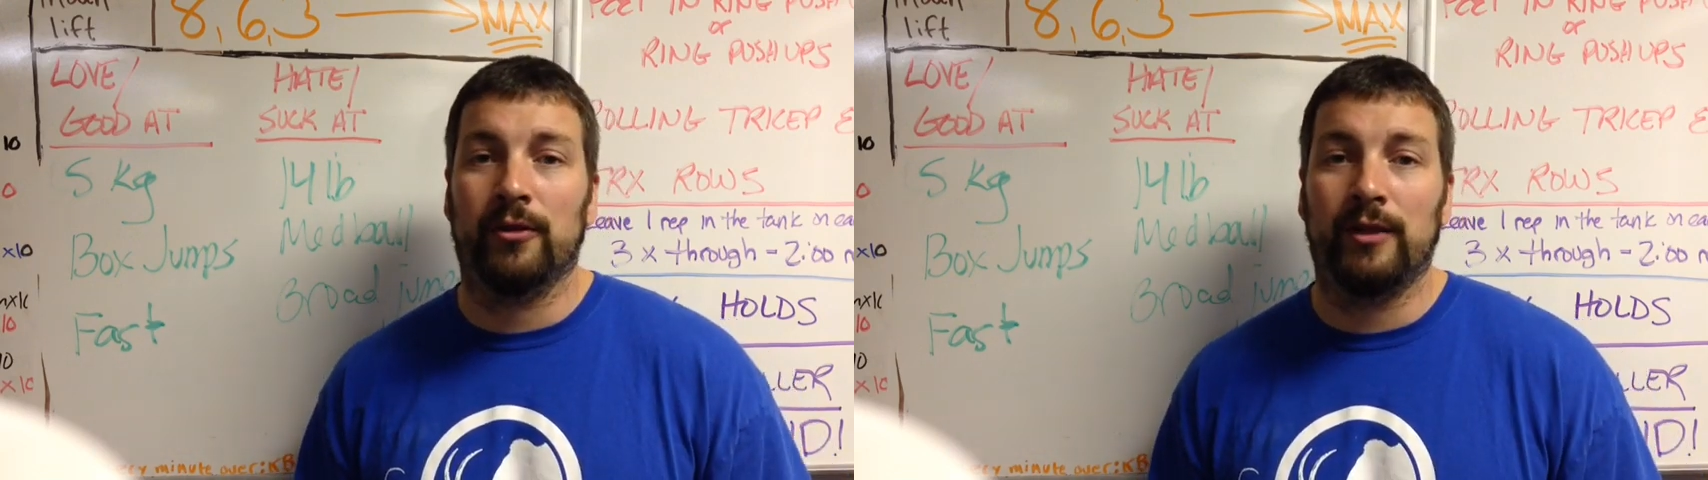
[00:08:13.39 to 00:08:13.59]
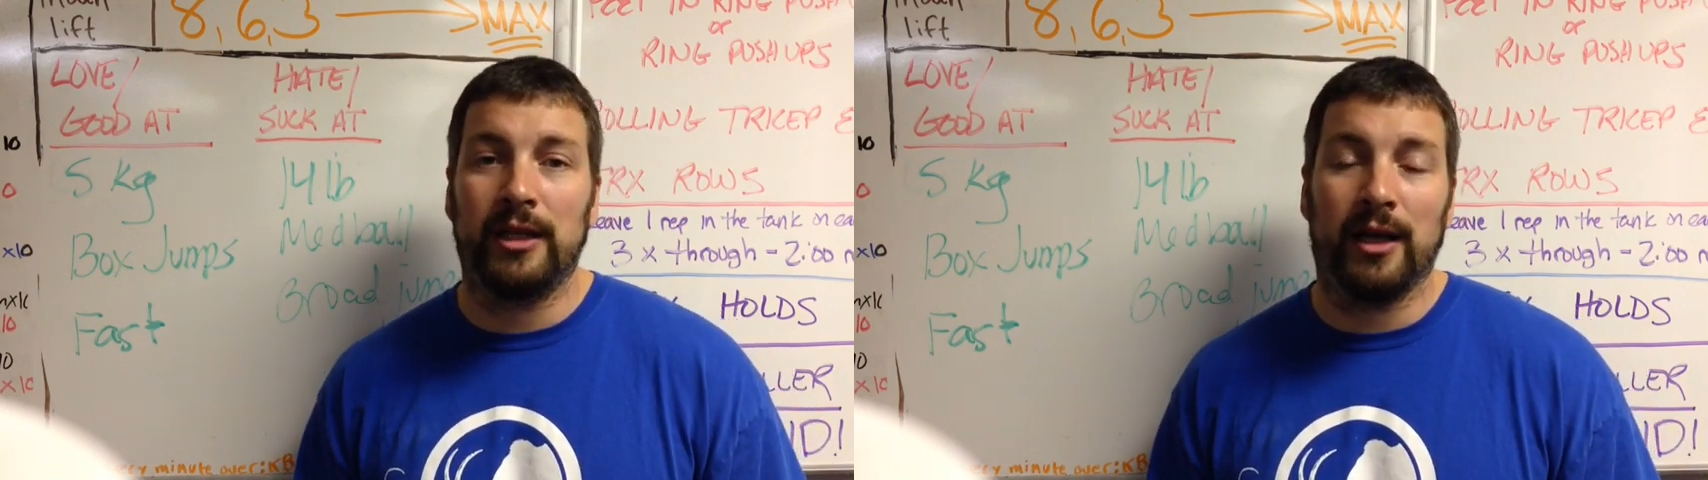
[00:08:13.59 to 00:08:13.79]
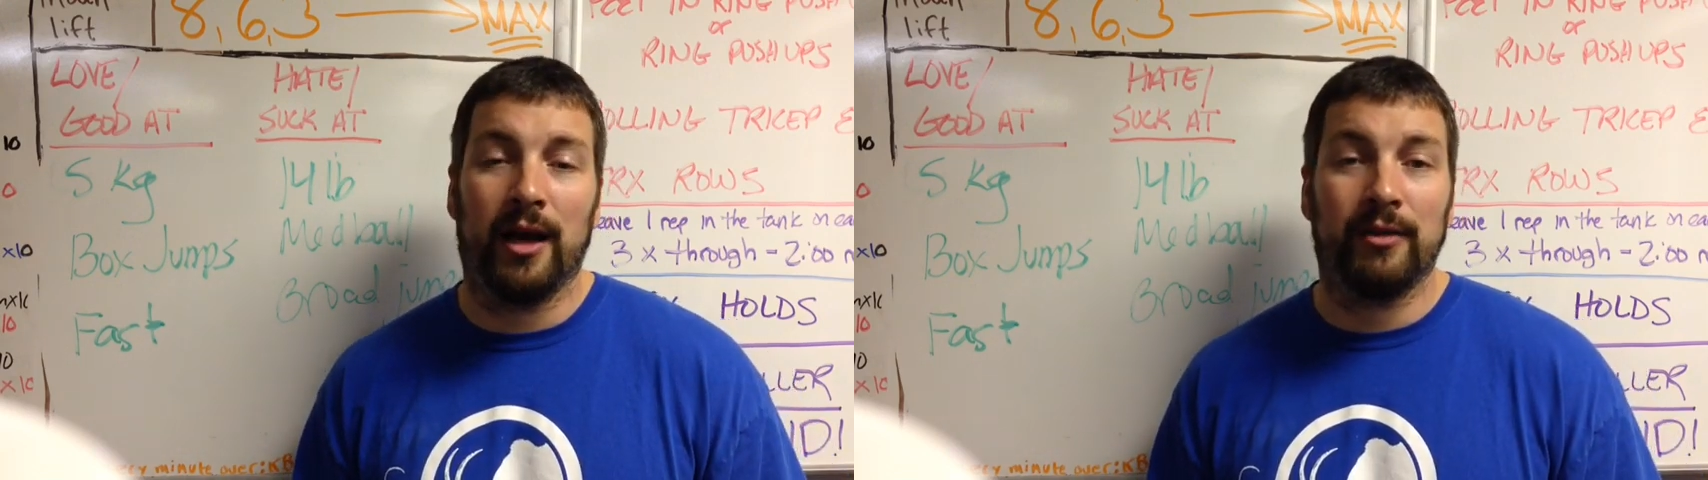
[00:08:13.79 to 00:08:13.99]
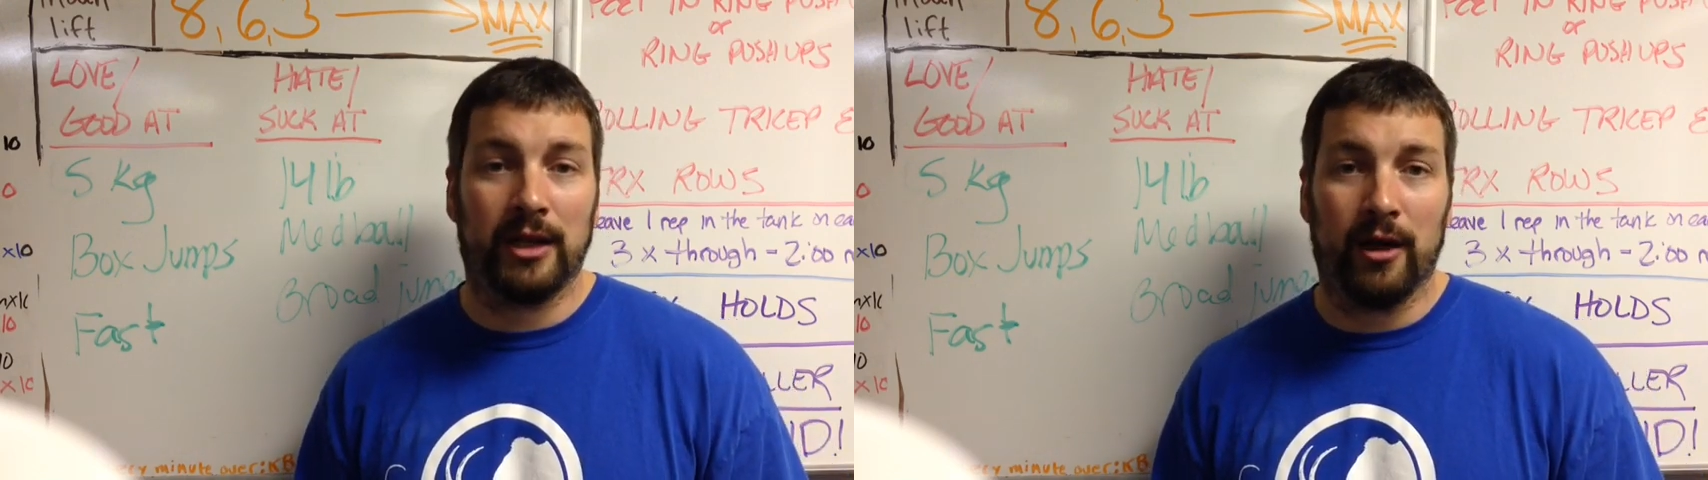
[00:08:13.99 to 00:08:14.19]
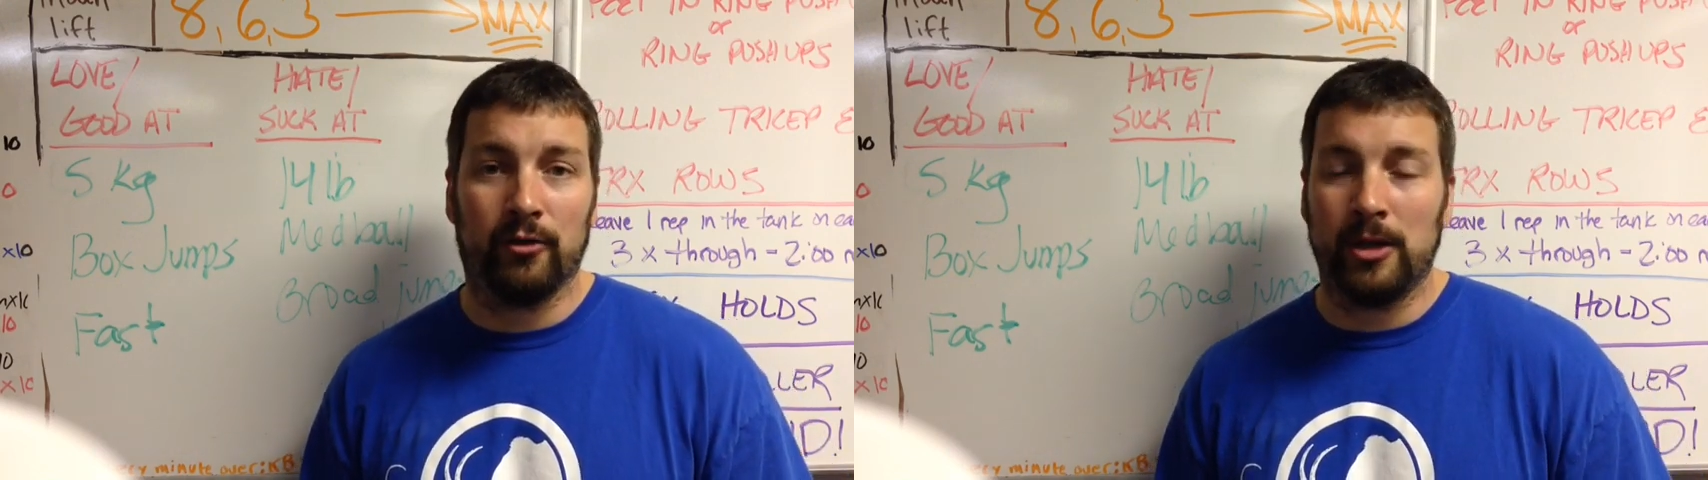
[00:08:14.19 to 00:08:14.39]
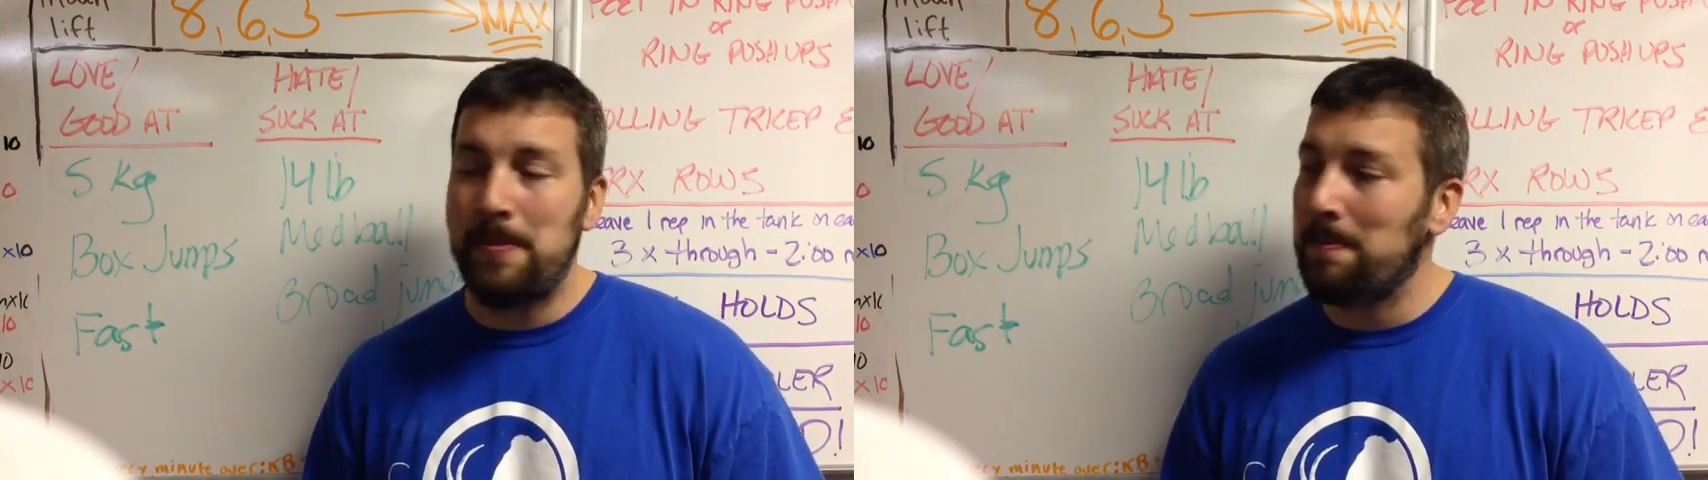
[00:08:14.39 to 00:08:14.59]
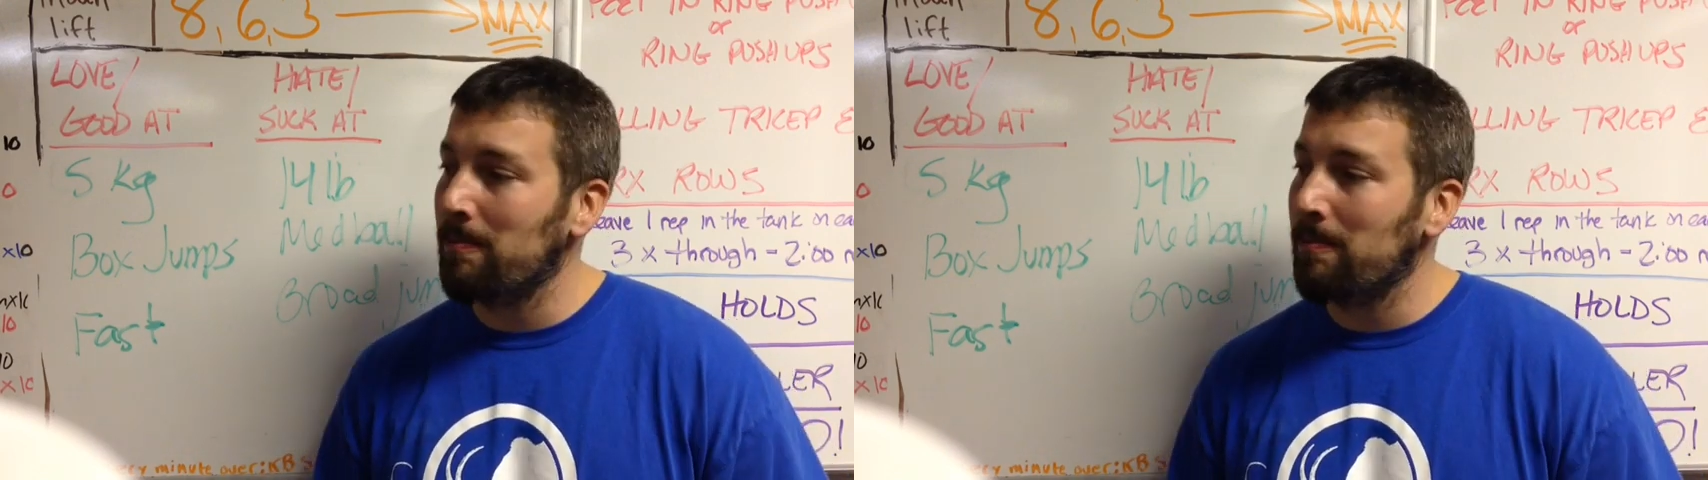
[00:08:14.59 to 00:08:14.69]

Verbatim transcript: of the, uh, of the country.